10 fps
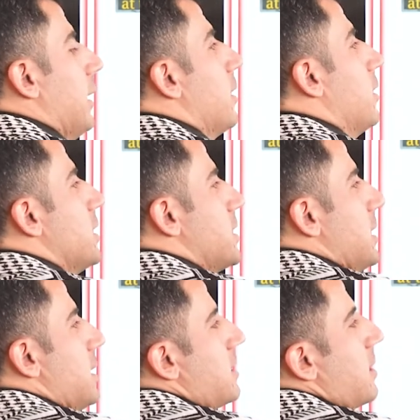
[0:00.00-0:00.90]
This
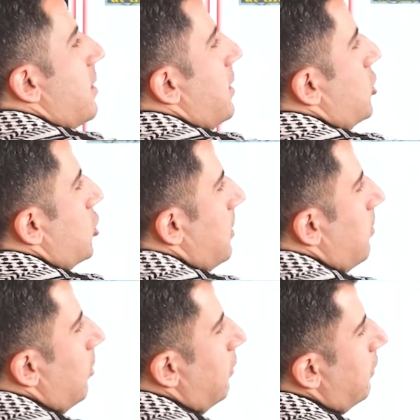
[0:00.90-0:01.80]
is the shape
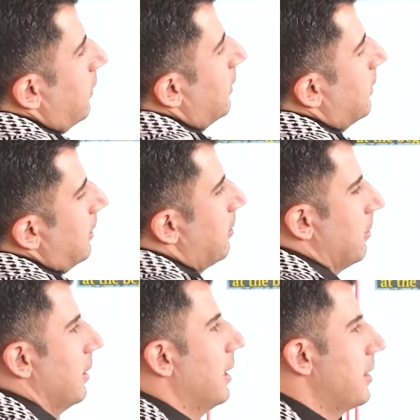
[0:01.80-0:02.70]
of
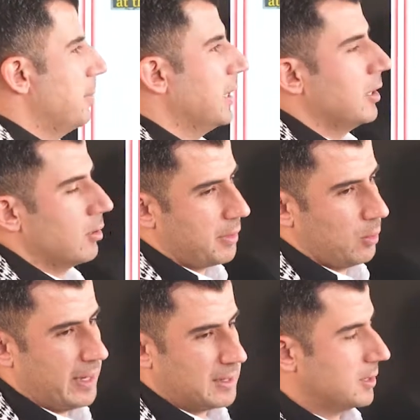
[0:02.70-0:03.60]
at the beginning of the
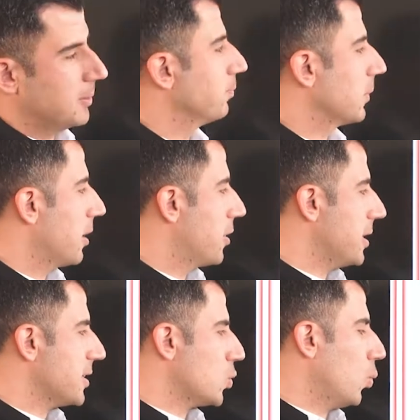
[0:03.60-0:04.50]
word.
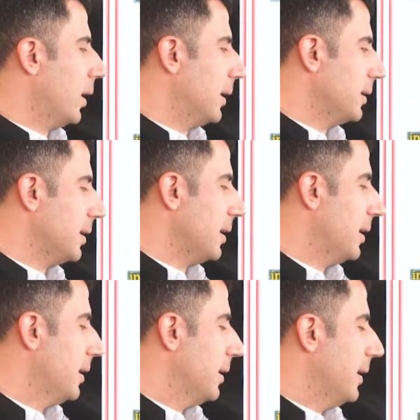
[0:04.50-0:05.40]
This one
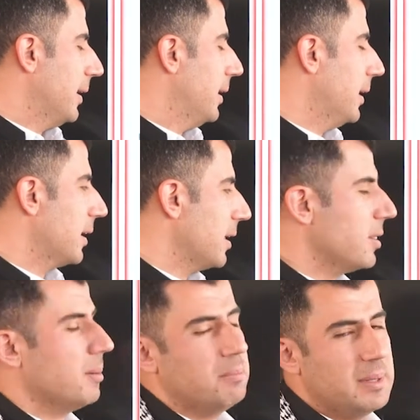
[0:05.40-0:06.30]
in
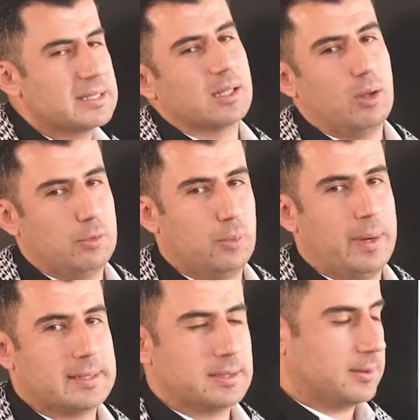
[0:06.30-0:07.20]
the middle of
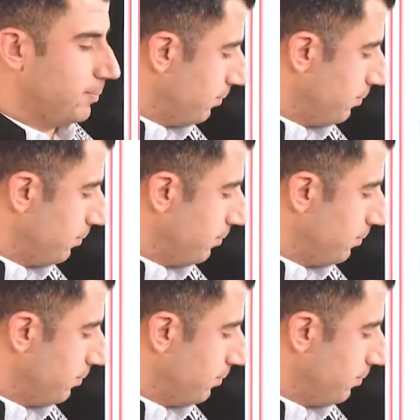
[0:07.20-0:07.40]
word.